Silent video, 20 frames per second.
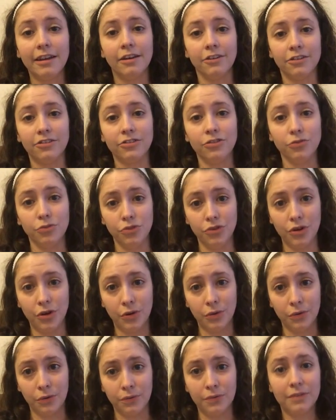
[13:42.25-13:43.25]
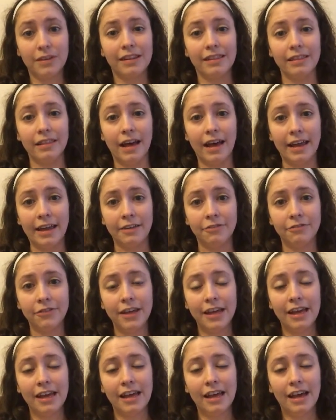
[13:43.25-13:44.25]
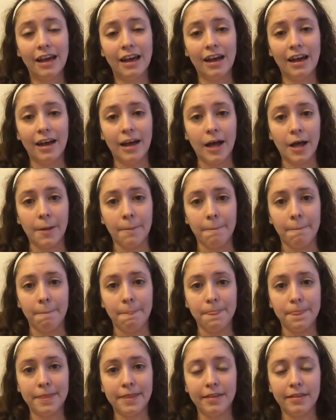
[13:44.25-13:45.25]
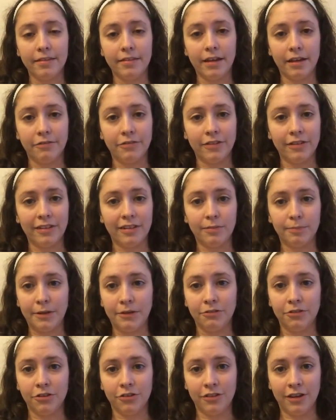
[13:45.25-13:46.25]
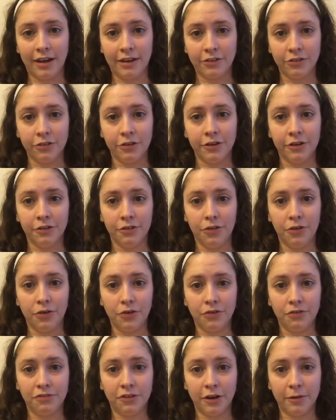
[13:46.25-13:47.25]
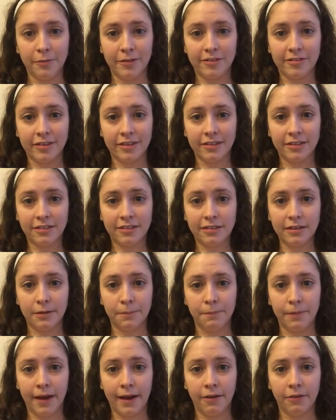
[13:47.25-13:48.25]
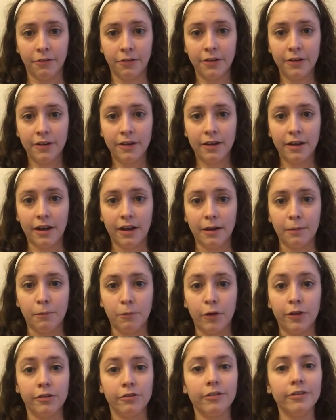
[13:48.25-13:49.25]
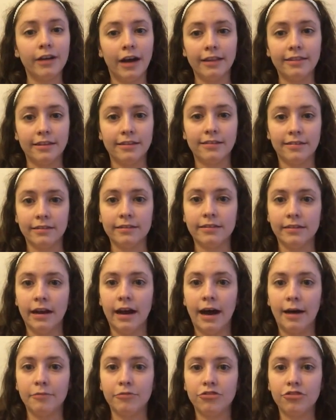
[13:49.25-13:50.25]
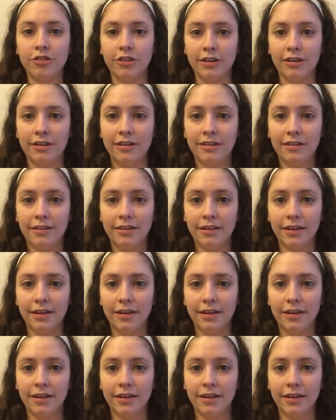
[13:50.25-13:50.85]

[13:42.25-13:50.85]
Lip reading: else you know's life, definitely speak with your doctor or your local pharmacist about whether or not this is an option